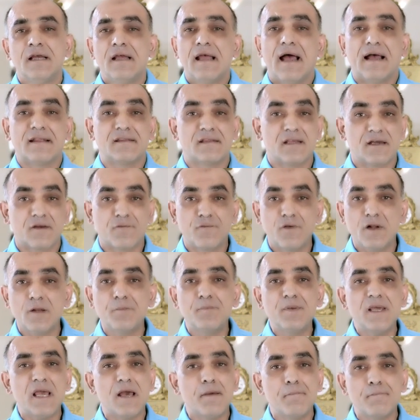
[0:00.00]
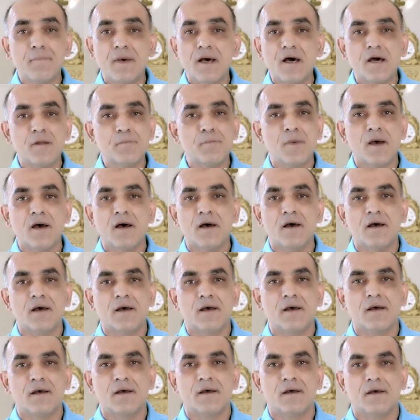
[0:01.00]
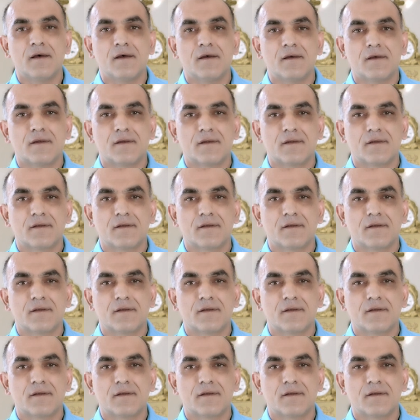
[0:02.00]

and there will be a murmur.